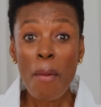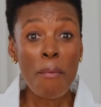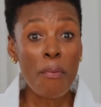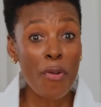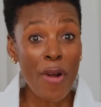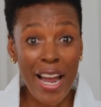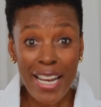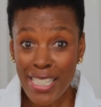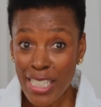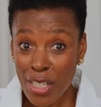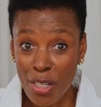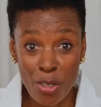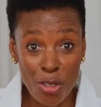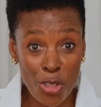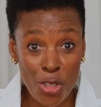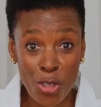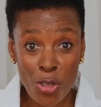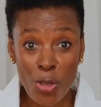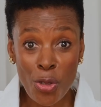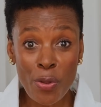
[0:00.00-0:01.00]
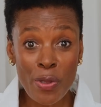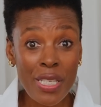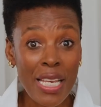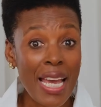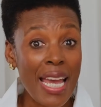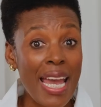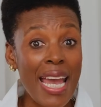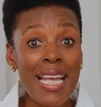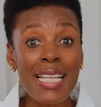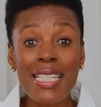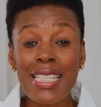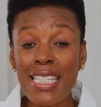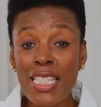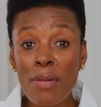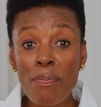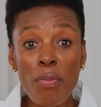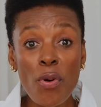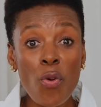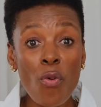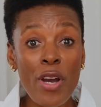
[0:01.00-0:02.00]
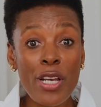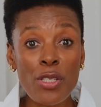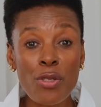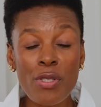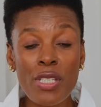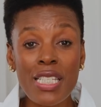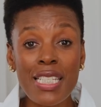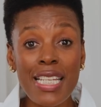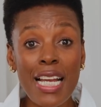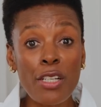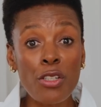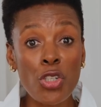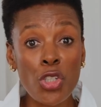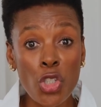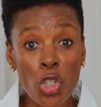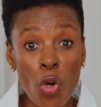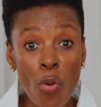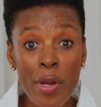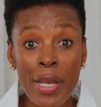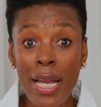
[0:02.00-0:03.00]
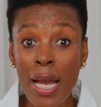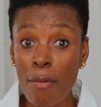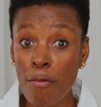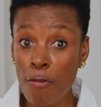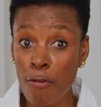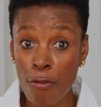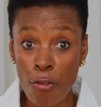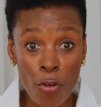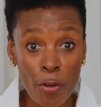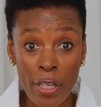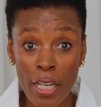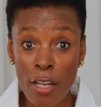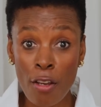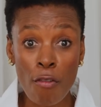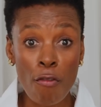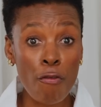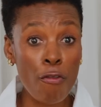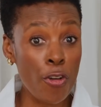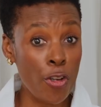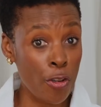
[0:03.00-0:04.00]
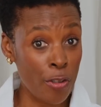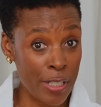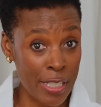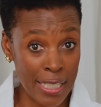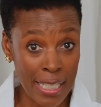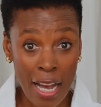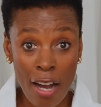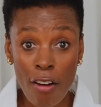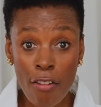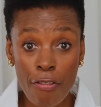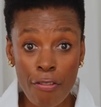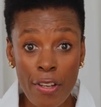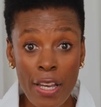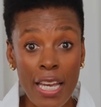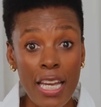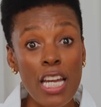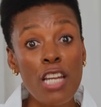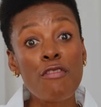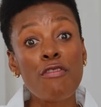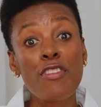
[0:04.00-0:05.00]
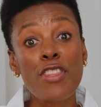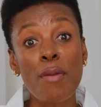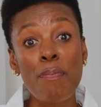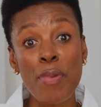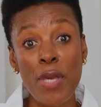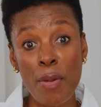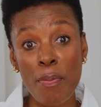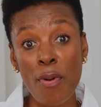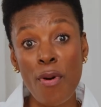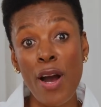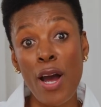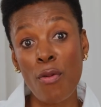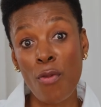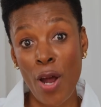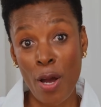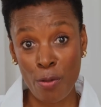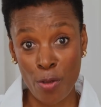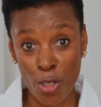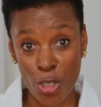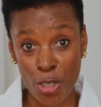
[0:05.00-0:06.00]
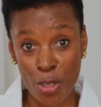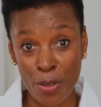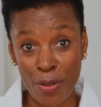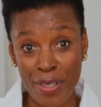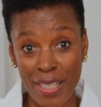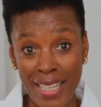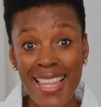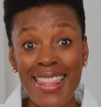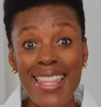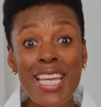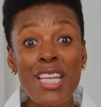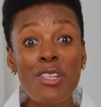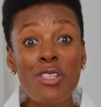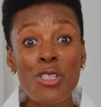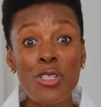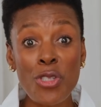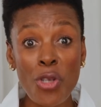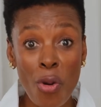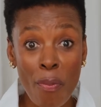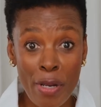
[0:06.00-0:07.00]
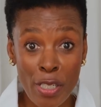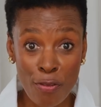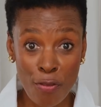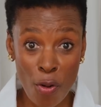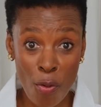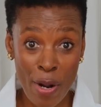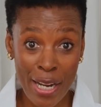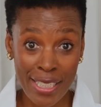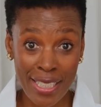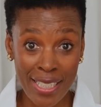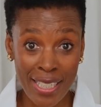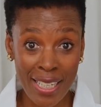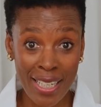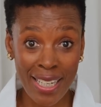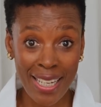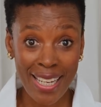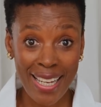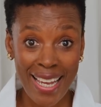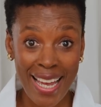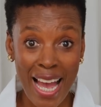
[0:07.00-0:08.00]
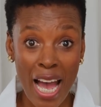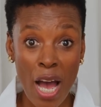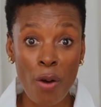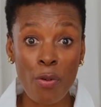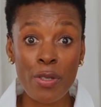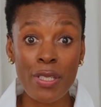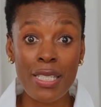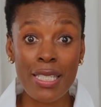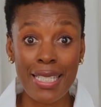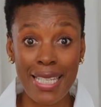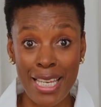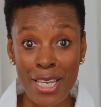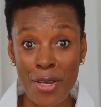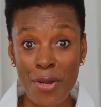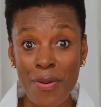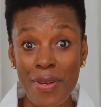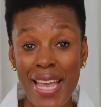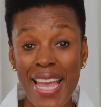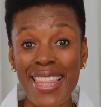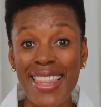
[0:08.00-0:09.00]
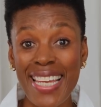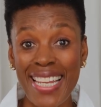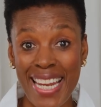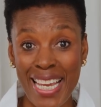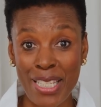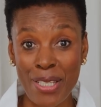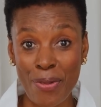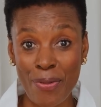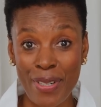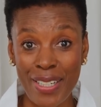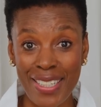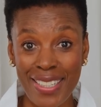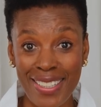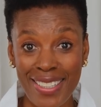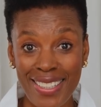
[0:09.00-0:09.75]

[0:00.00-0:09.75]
practical tools, and simple ways to start showing up fully for yourself and for the people around you. Thank you so much for watching. I will see you in the next one.